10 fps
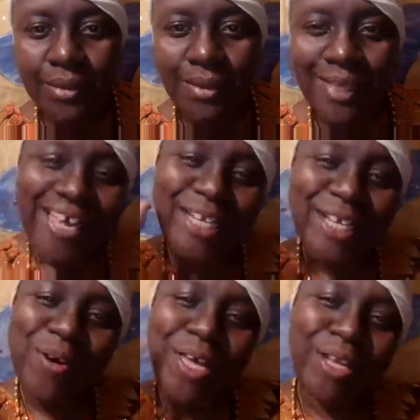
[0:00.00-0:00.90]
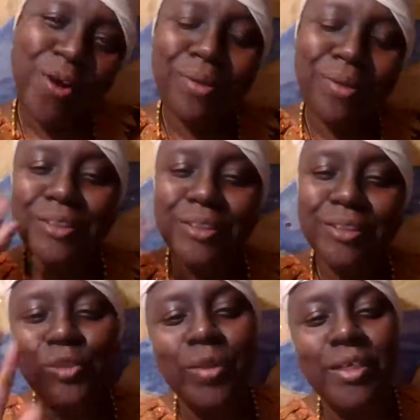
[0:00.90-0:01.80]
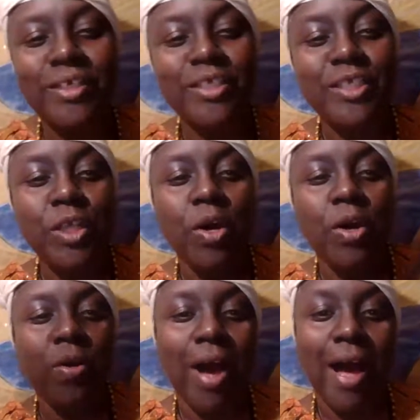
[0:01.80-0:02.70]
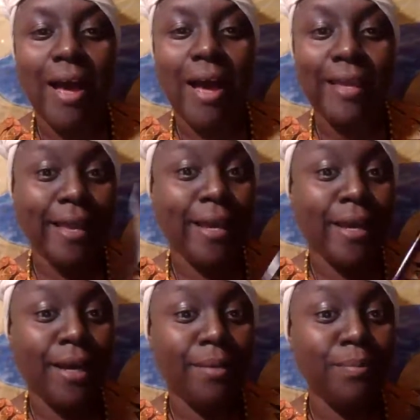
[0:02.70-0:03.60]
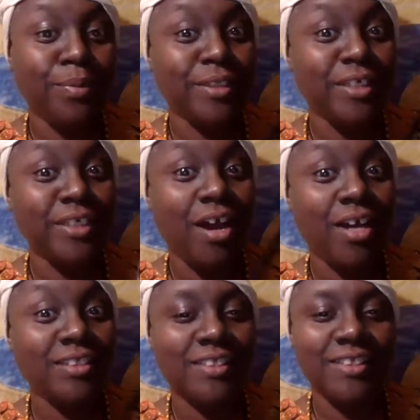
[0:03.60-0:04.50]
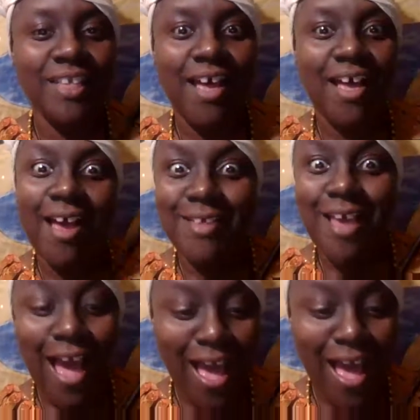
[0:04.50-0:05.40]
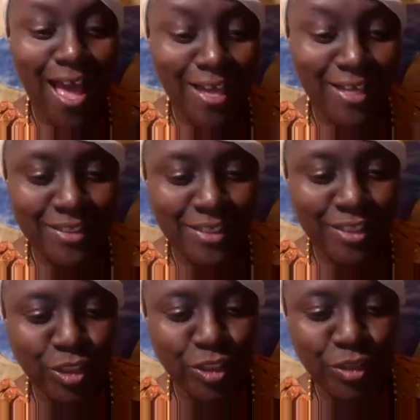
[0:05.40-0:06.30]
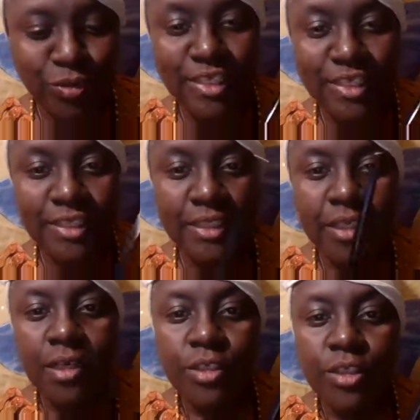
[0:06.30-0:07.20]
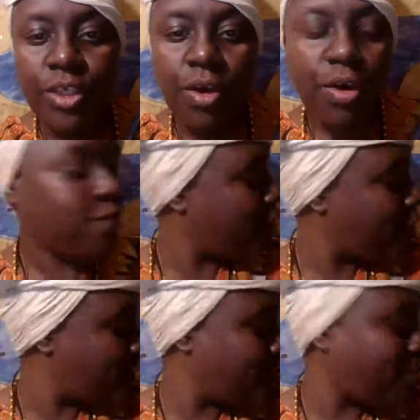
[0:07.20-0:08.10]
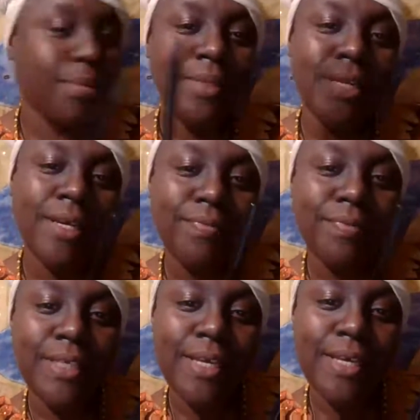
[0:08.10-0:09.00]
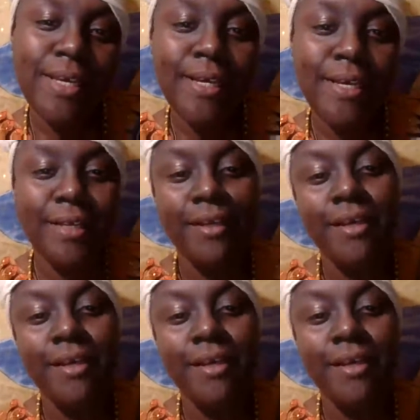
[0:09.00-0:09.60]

Hello, hello, most dearest one. So I am pulling cards tonight. Yes, let's do this. So if you need to be uplifted